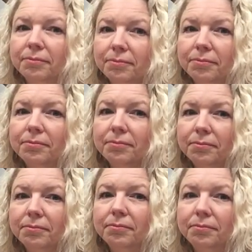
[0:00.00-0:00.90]

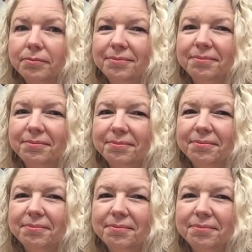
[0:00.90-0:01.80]

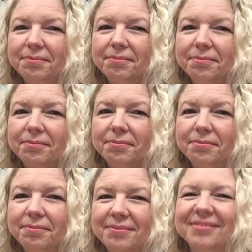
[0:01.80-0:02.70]

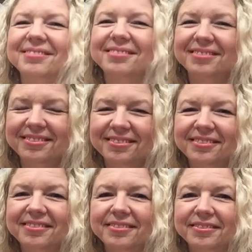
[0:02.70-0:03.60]

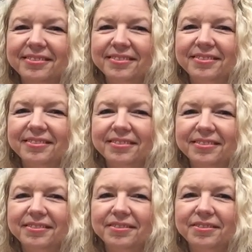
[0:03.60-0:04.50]

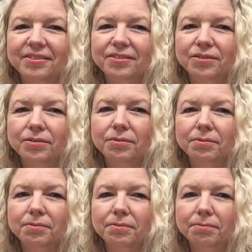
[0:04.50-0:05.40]

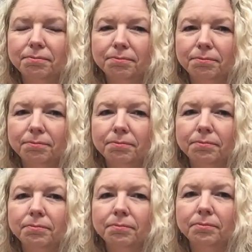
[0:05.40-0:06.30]

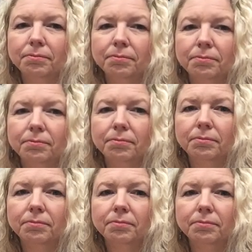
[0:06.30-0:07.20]

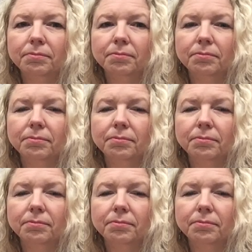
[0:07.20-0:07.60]
This person isn't speaking.